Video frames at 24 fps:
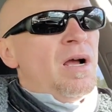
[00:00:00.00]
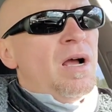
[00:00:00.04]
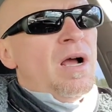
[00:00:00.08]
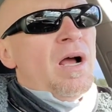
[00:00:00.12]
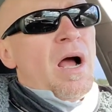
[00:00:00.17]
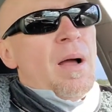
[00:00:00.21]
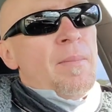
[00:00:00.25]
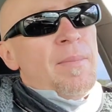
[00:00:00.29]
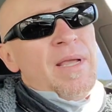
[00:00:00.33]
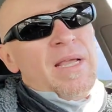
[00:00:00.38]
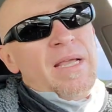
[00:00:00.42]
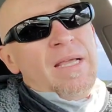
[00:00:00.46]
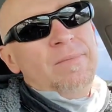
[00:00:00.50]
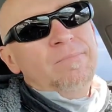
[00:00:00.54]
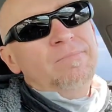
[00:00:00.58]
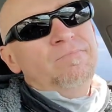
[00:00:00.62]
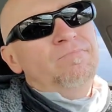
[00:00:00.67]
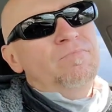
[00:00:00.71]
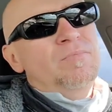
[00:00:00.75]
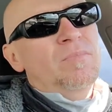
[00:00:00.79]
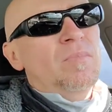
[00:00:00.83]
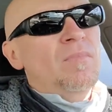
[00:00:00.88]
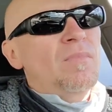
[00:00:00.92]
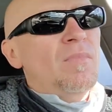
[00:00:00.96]
I mean,
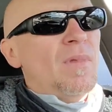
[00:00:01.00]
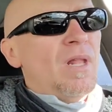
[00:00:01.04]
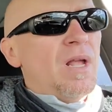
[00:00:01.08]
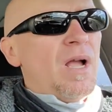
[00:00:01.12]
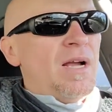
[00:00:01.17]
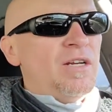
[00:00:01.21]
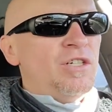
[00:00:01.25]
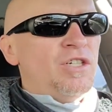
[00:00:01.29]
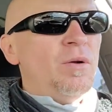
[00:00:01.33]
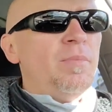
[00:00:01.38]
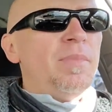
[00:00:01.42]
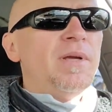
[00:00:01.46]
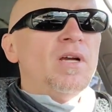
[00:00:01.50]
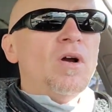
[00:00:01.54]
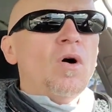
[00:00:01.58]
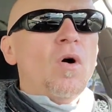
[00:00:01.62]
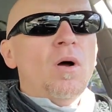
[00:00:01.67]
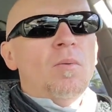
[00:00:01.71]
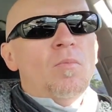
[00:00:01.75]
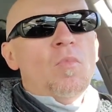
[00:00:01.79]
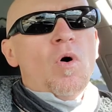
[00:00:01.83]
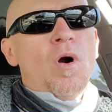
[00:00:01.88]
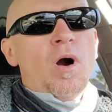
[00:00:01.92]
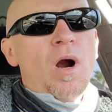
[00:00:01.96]
I should be
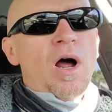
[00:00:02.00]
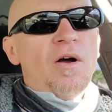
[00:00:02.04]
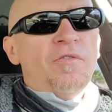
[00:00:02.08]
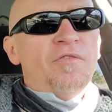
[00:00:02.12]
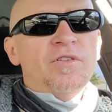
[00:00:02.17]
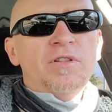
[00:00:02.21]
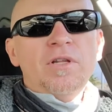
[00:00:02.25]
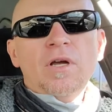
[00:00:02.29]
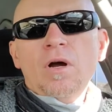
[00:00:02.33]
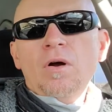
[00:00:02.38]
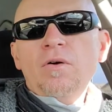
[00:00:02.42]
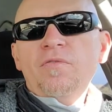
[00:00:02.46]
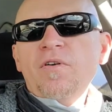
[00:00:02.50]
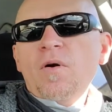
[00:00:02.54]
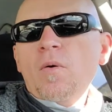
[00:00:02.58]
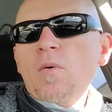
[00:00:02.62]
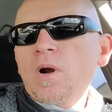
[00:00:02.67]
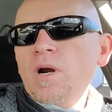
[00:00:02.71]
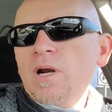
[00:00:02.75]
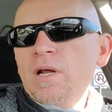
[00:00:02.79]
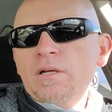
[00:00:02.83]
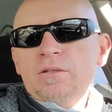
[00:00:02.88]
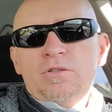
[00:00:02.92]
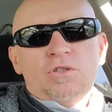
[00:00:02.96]
going more often though if I
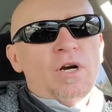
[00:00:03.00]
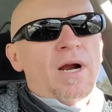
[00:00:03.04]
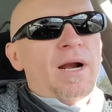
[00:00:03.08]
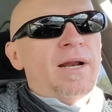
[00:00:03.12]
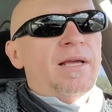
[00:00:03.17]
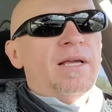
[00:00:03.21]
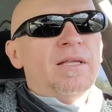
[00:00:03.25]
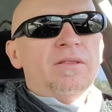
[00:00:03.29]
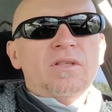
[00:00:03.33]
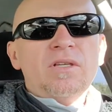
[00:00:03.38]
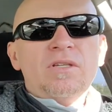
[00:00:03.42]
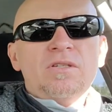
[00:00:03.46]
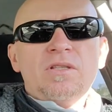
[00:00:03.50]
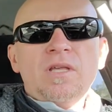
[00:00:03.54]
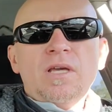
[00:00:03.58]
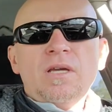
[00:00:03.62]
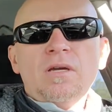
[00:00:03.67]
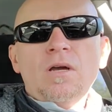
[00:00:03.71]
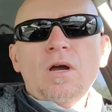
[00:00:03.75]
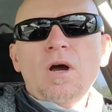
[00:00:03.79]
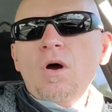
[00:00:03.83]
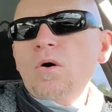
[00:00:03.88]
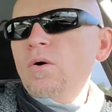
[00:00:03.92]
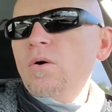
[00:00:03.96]
want to try to get this thing
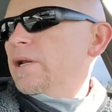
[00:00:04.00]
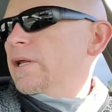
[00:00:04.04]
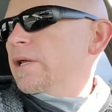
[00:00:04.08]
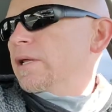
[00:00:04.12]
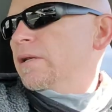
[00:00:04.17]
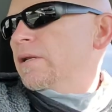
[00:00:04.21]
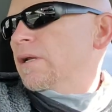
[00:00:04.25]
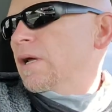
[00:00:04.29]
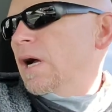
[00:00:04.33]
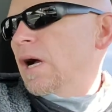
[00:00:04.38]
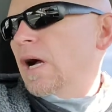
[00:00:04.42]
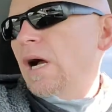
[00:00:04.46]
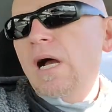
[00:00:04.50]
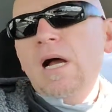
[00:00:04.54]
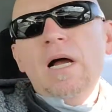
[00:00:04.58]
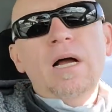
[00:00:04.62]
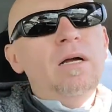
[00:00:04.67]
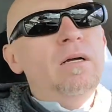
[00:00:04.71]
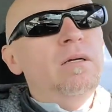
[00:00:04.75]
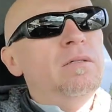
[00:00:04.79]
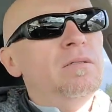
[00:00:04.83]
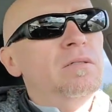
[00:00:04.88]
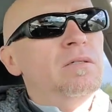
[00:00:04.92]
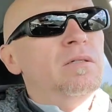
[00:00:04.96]
going
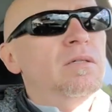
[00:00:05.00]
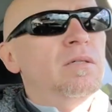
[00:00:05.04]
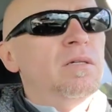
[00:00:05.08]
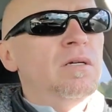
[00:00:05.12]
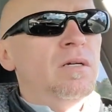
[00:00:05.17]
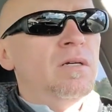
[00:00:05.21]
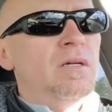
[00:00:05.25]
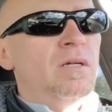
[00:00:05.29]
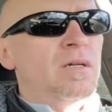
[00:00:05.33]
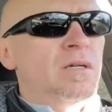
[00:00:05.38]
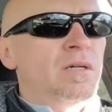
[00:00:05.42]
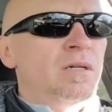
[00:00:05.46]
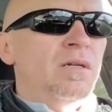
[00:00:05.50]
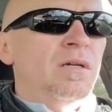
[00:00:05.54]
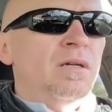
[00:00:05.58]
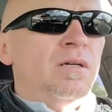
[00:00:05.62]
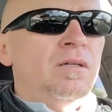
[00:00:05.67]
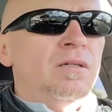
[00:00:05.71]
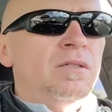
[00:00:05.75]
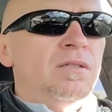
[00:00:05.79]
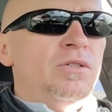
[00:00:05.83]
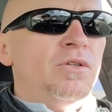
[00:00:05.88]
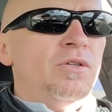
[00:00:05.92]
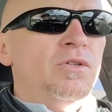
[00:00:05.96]

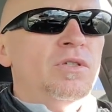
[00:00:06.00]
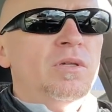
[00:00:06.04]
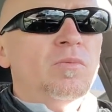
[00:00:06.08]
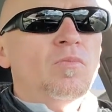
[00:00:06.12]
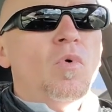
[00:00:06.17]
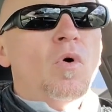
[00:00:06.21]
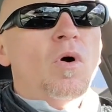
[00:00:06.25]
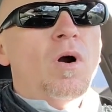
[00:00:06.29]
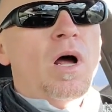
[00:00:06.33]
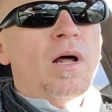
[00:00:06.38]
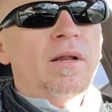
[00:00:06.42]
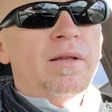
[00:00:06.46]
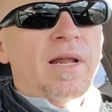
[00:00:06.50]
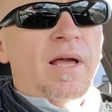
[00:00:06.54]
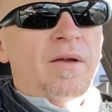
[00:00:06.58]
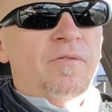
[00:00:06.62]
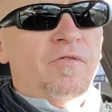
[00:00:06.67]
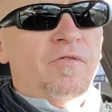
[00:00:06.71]
and do some more online